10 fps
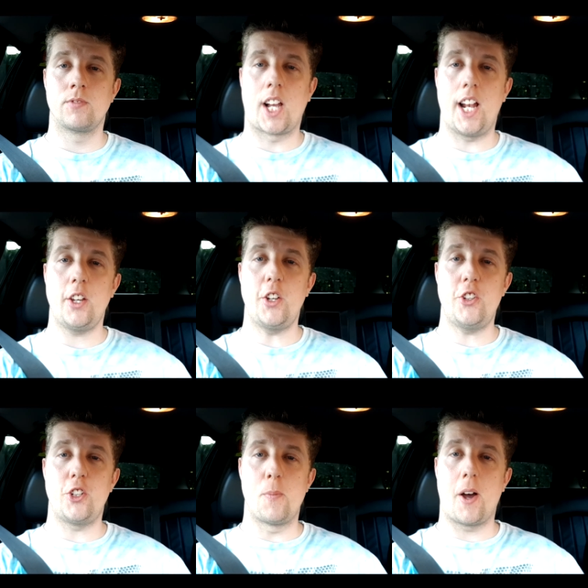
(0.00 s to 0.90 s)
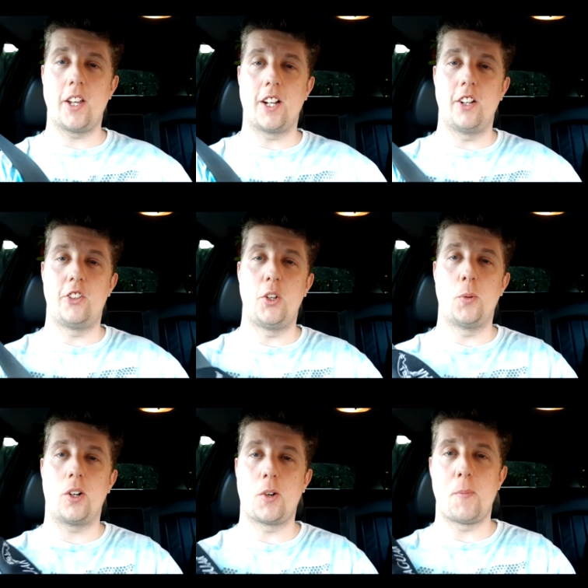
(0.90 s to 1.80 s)
Hello YouTube, how you guys doing?
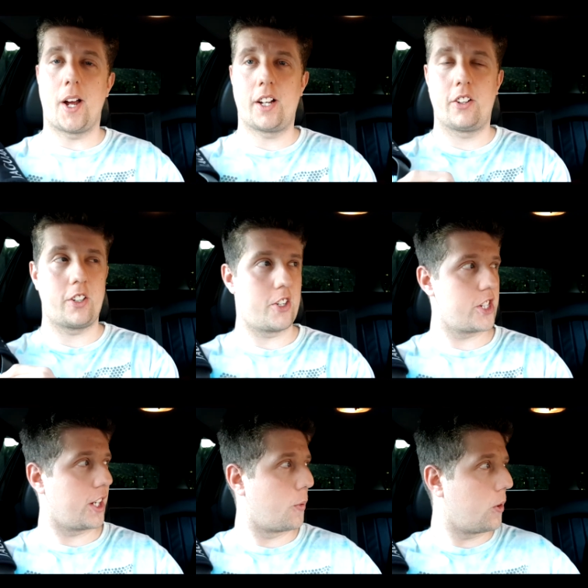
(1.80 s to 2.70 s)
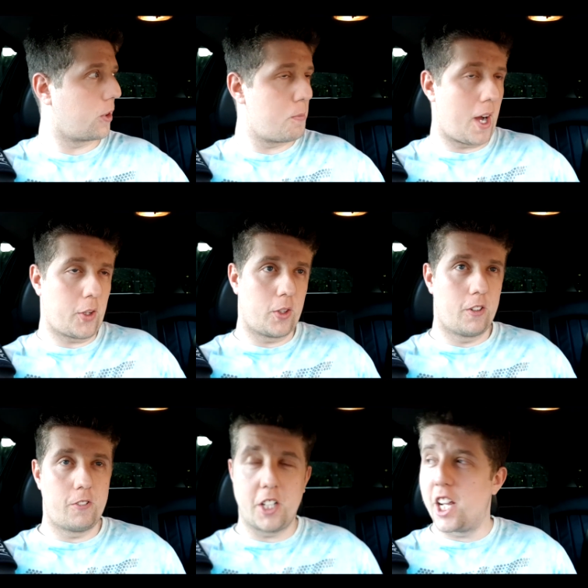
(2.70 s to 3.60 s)
Welcome back to the channel, welcome back to
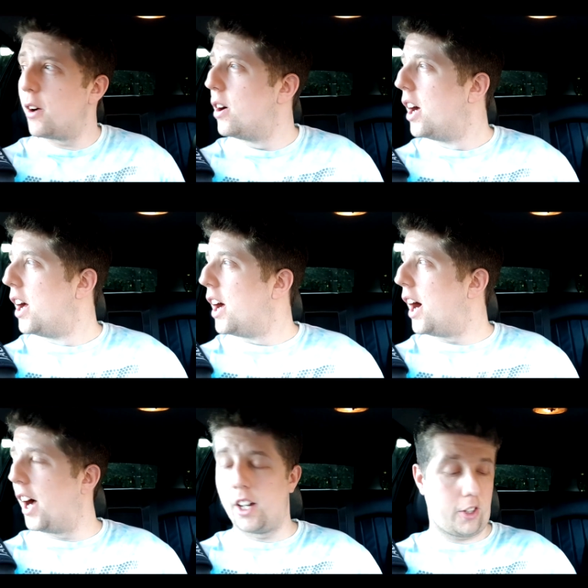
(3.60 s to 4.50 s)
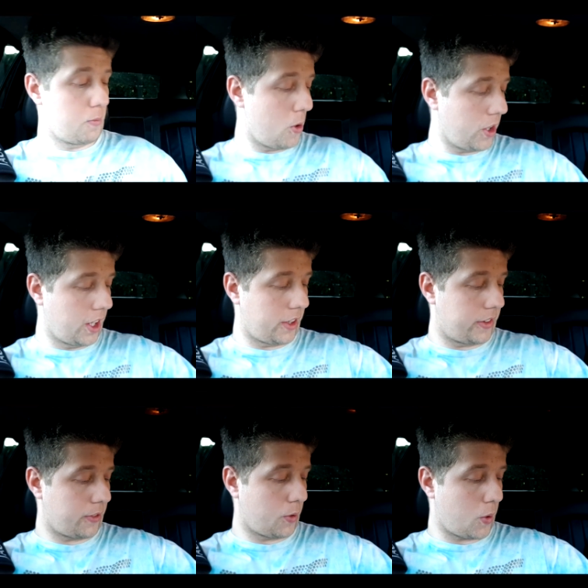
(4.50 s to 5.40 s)
another video. Uh, this morning,
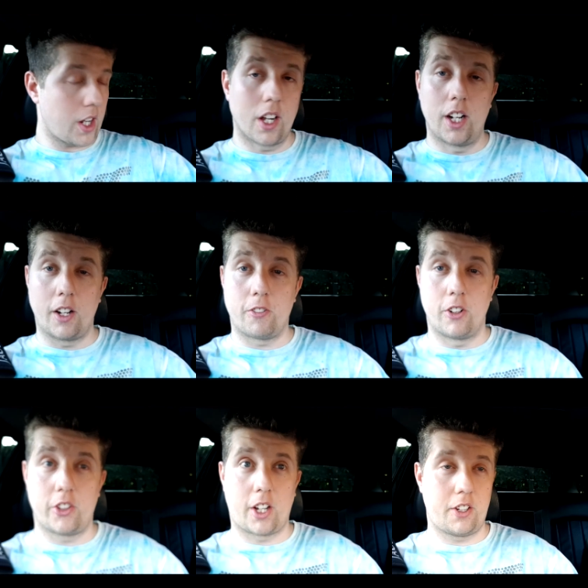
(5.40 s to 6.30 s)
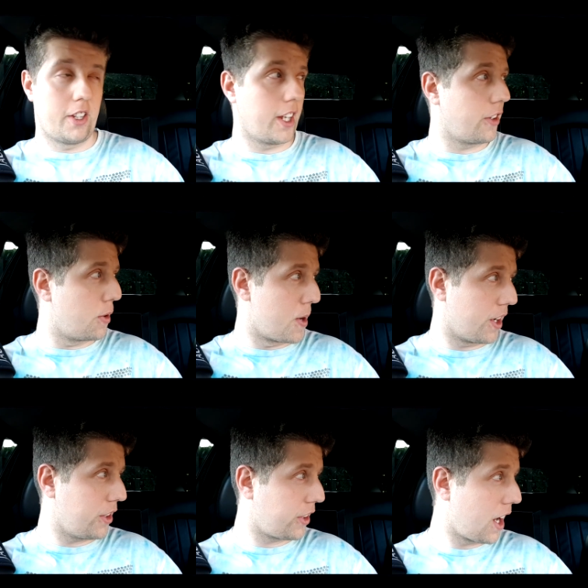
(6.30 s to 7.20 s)
it's quite early for a Saturday to be
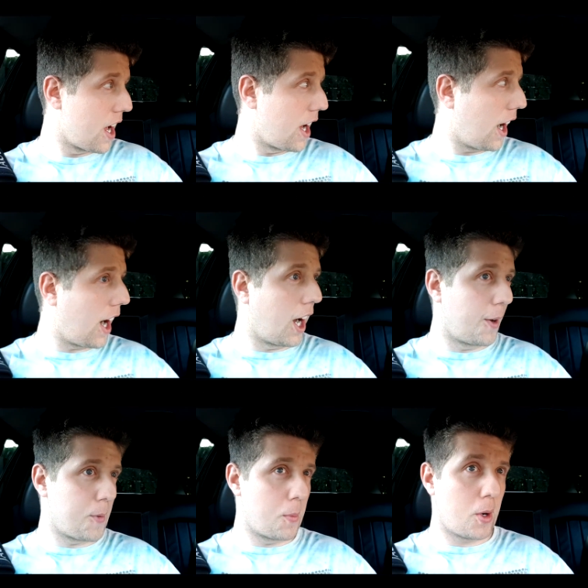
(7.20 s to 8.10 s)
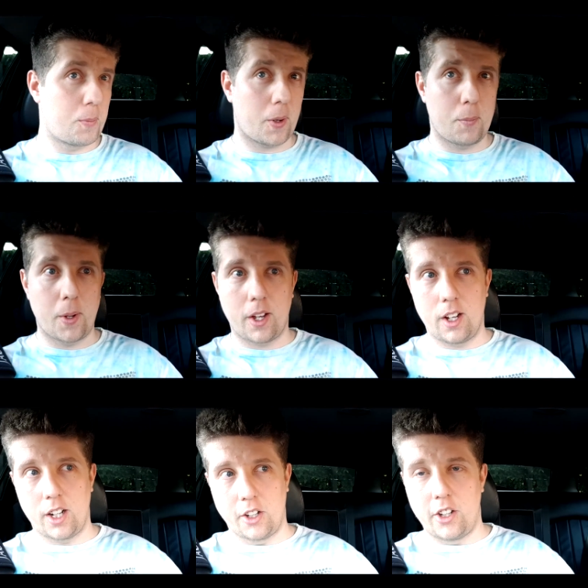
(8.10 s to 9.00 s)
honest. Um, I'm up a bit
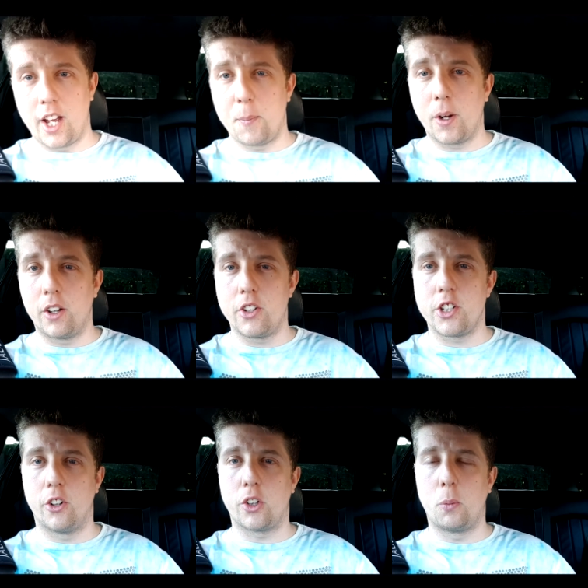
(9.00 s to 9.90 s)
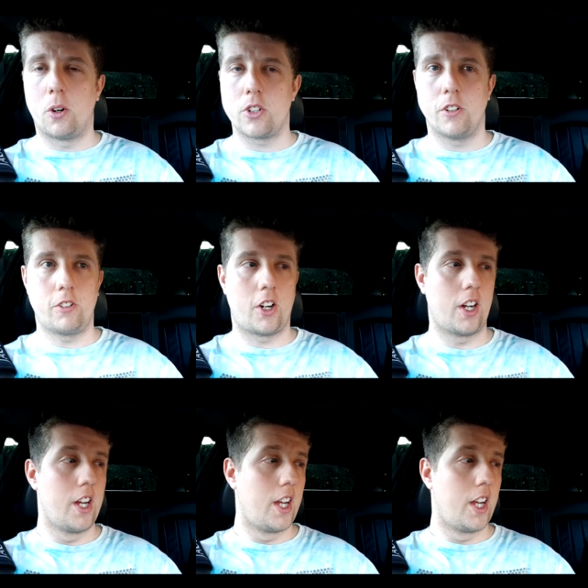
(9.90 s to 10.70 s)
early today because Shelsley Walsh have got